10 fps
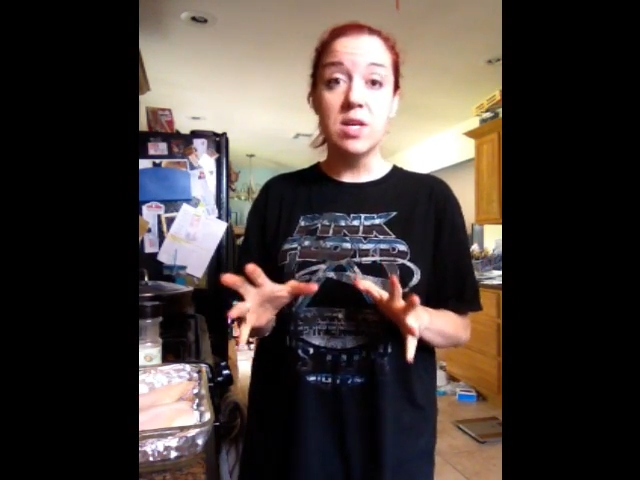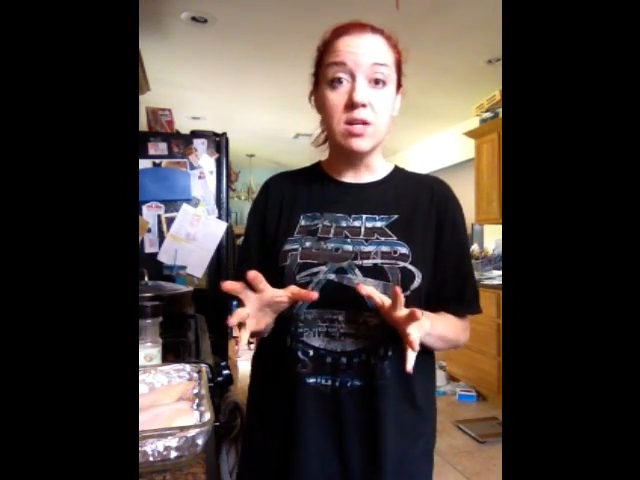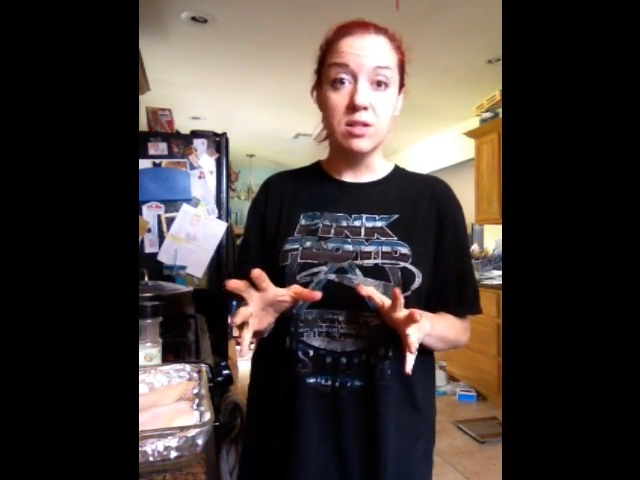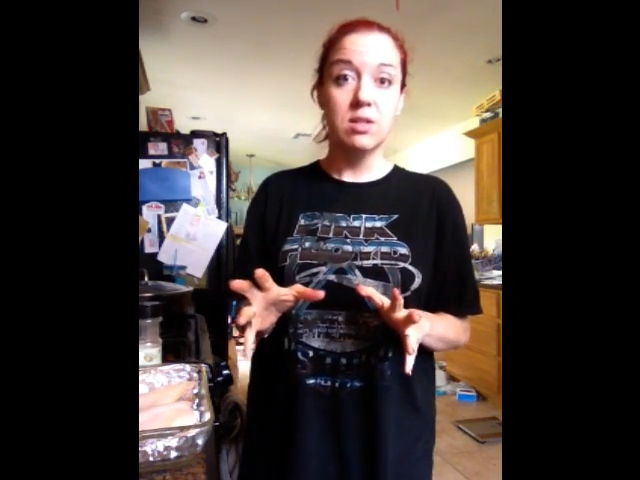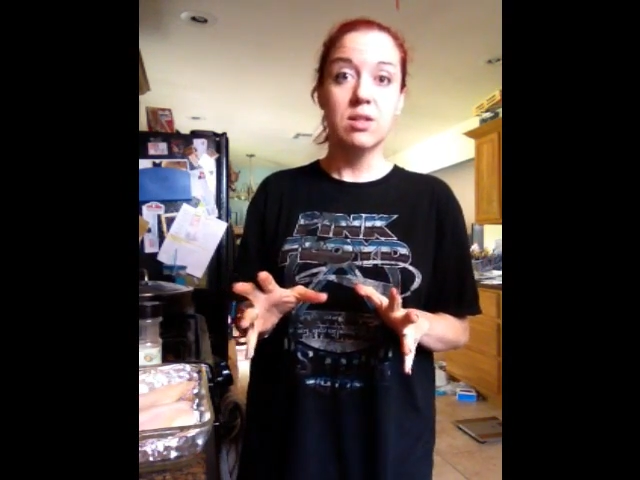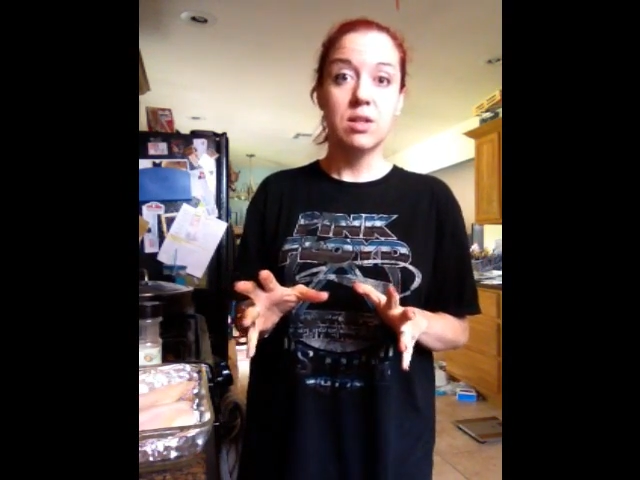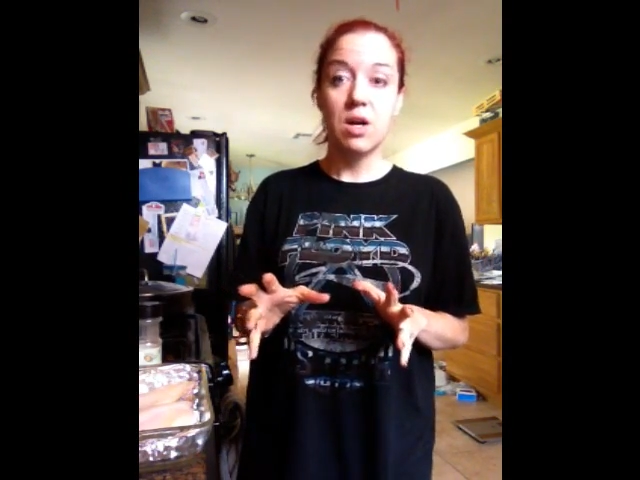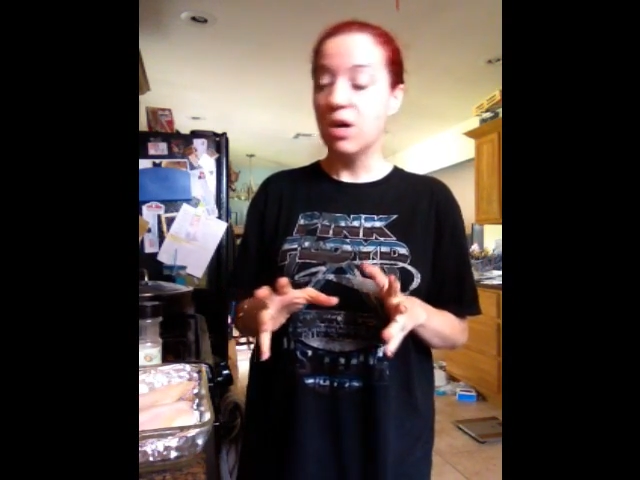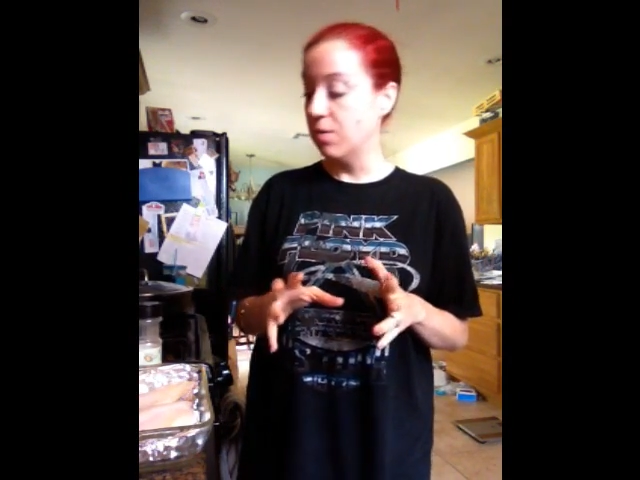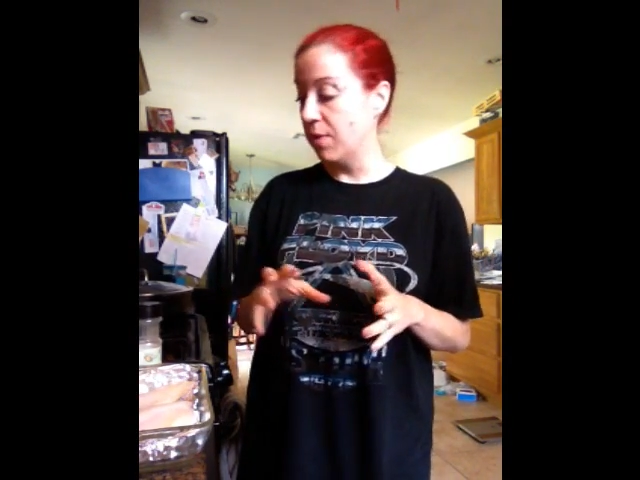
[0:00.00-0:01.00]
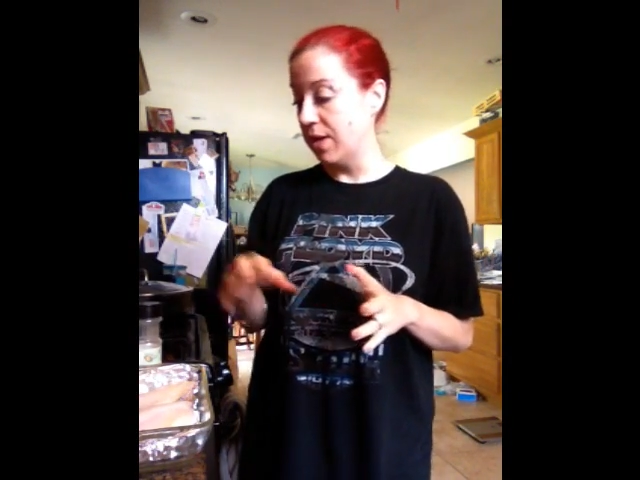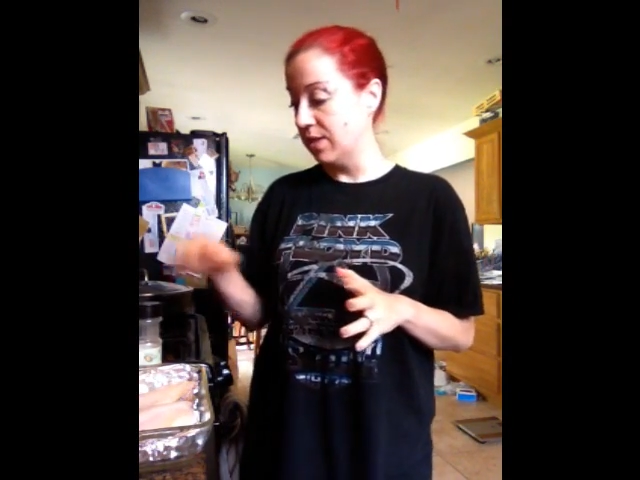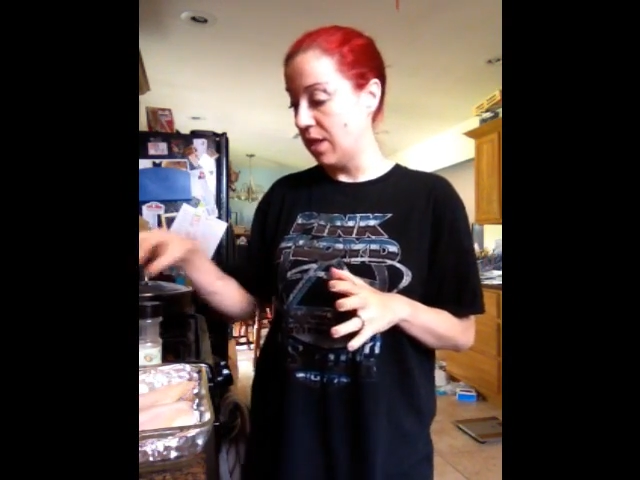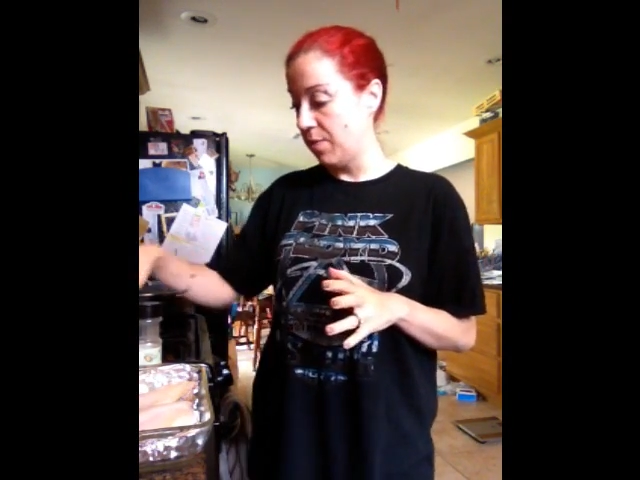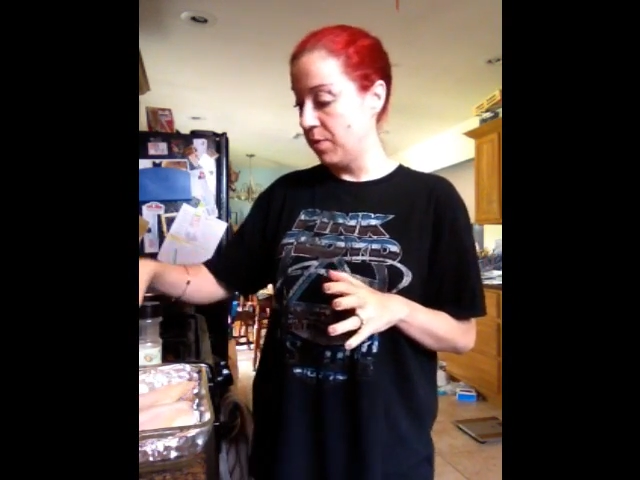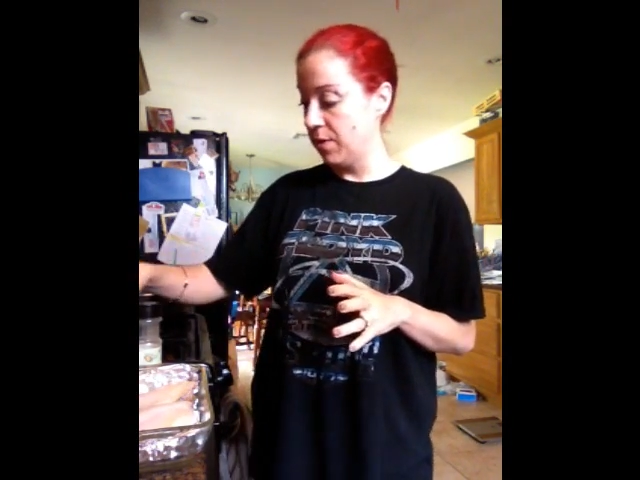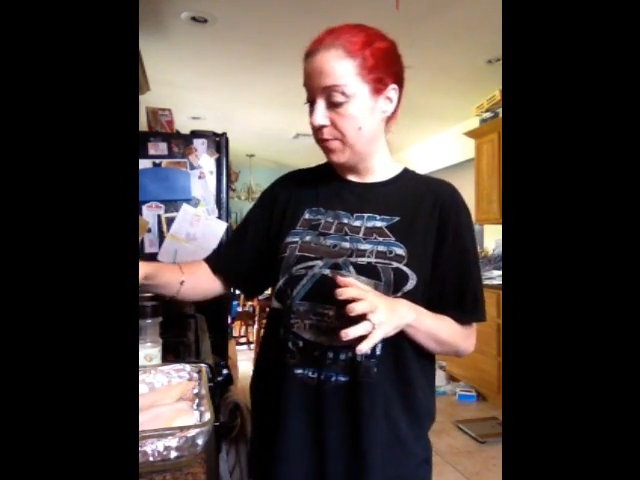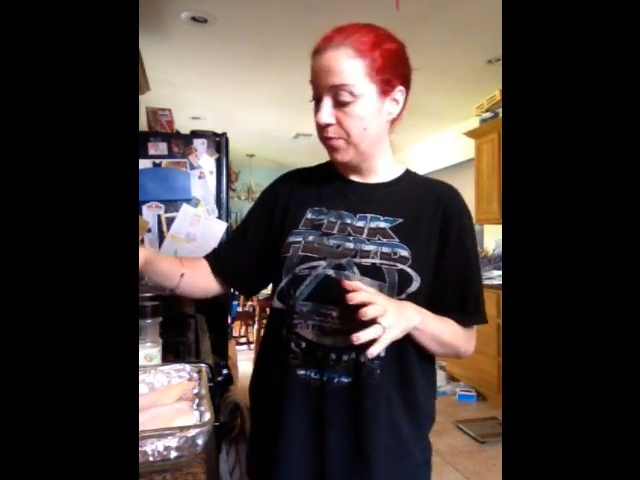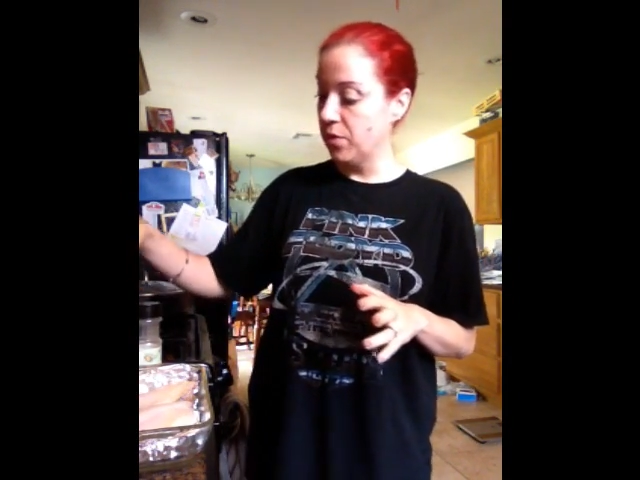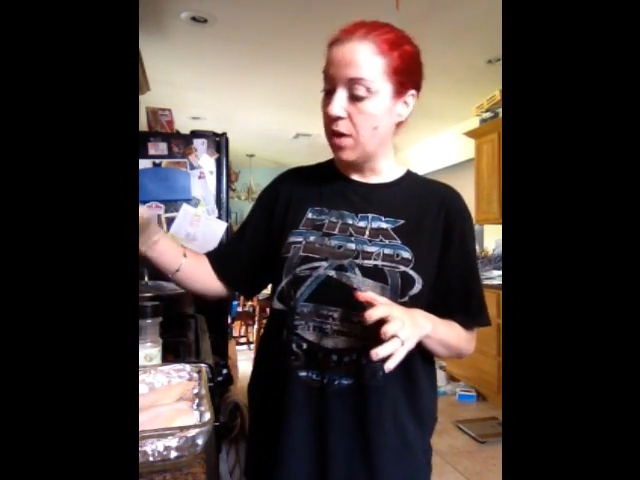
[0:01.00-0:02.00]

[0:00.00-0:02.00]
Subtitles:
dill on my tilapia.